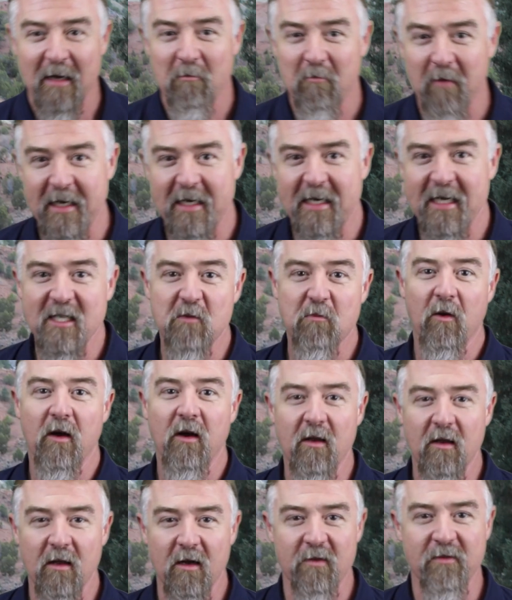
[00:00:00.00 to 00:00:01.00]
My kids
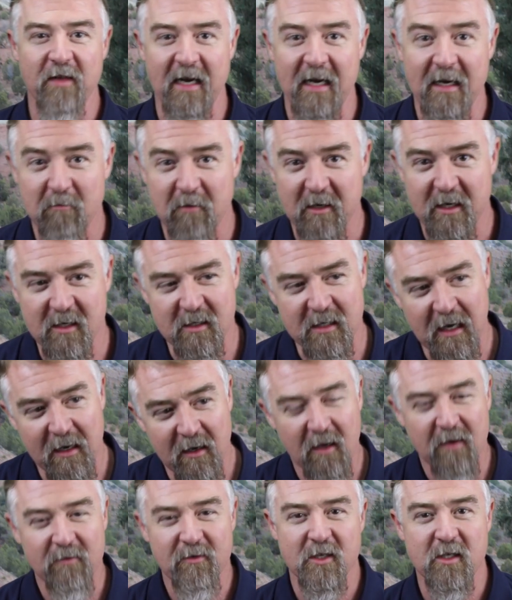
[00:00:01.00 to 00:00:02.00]
probably love that because I
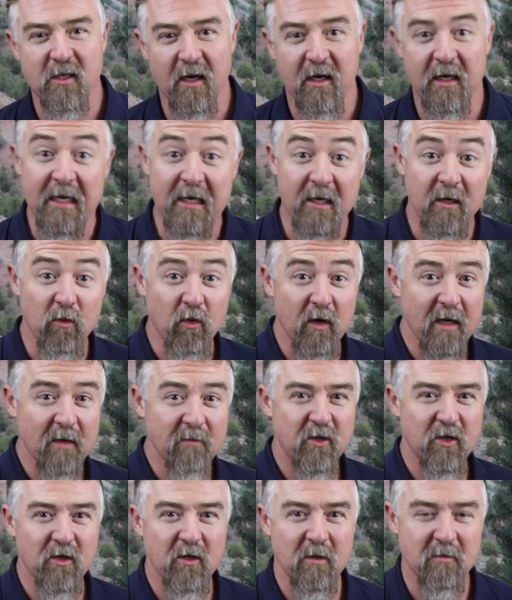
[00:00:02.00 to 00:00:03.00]
love to say
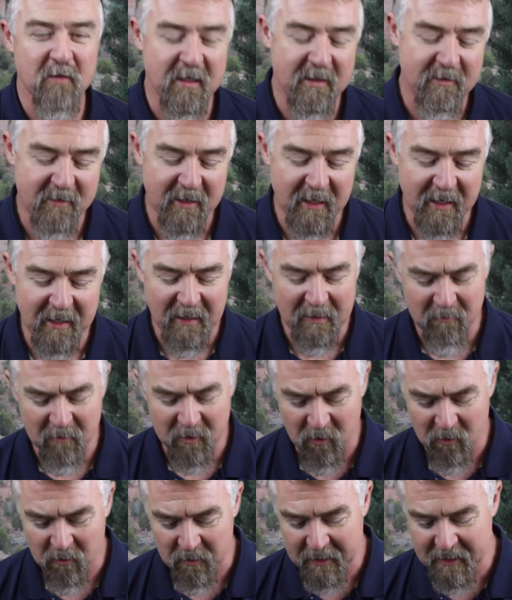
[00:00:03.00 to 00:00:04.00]
interweb to them. They think I'm
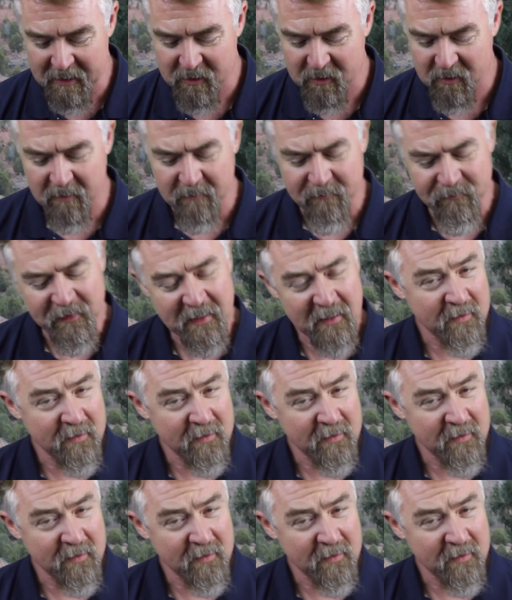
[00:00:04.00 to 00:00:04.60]
an old geezer.